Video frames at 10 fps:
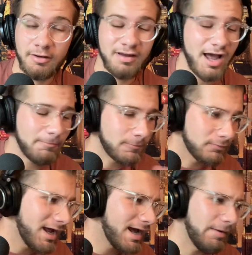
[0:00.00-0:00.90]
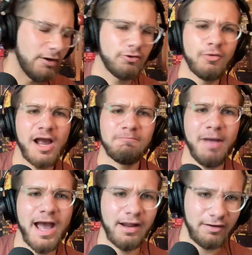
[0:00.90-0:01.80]
Tom Glavine, Greg
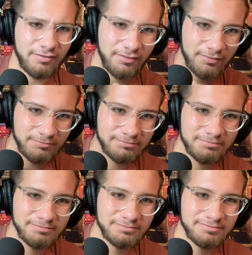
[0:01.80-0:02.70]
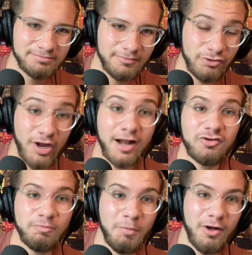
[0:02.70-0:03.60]
Maddux, John
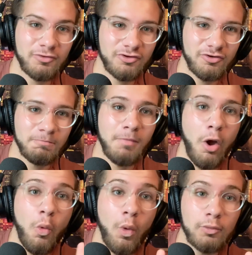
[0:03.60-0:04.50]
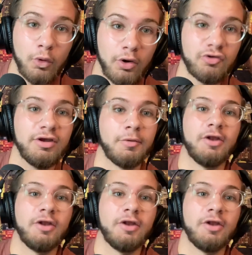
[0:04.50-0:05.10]
Smoltz, one World Series.